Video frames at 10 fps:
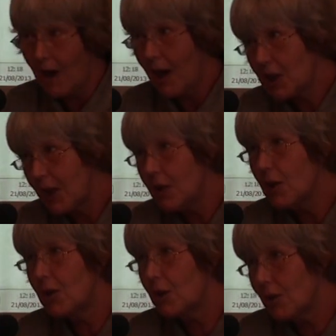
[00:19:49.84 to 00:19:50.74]

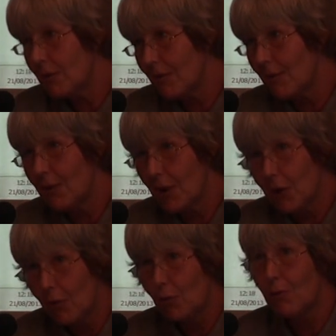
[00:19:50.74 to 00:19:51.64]
Attended the
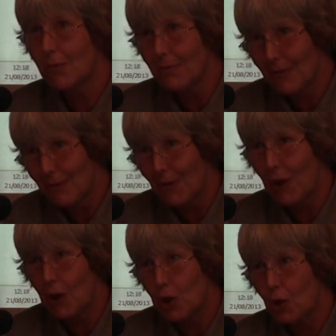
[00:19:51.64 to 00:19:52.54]
whole
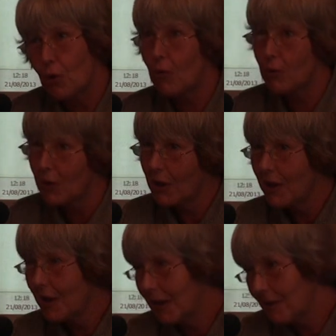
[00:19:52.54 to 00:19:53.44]
lecture course.
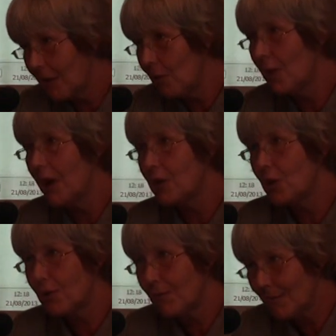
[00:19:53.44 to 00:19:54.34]
you
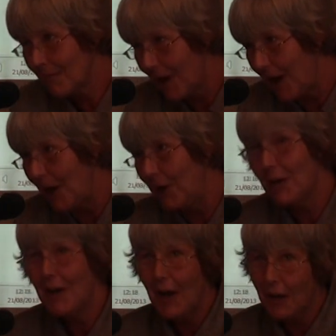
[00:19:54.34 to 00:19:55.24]
get A,
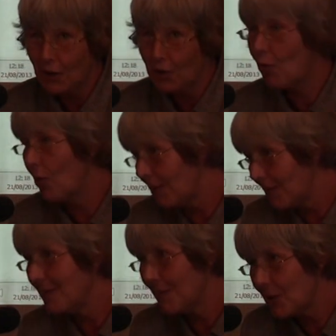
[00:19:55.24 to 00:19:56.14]
and so on.
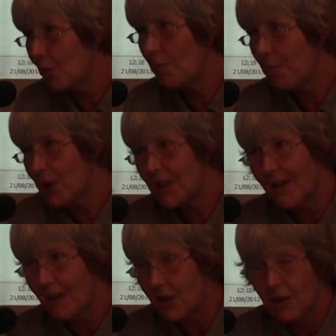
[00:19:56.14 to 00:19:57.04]
So
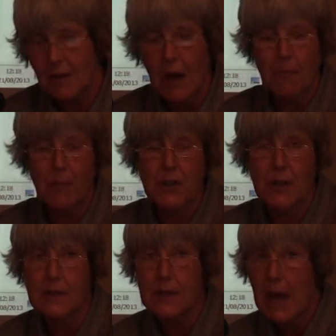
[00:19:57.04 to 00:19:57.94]
percents.
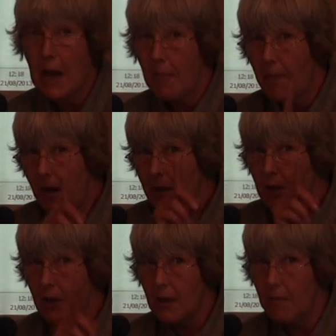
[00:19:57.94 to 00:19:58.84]

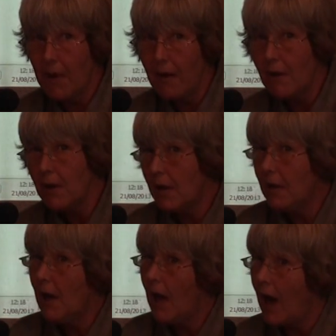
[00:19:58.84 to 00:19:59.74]
But in
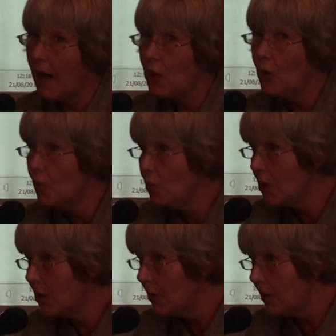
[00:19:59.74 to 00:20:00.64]
parallel, I
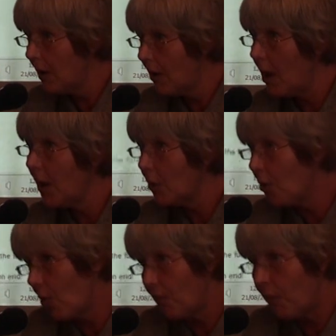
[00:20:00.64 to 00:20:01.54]
used a
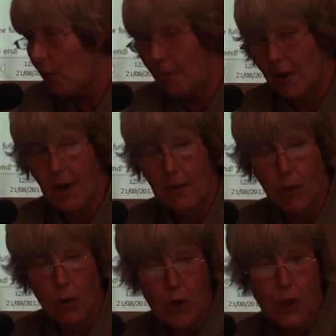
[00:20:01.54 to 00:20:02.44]
non-formal
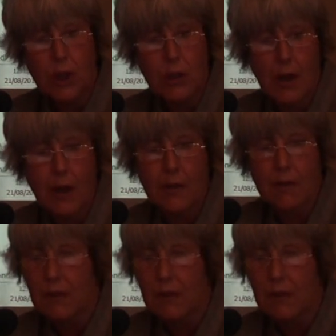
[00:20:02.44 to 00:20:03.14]
evaluation, and the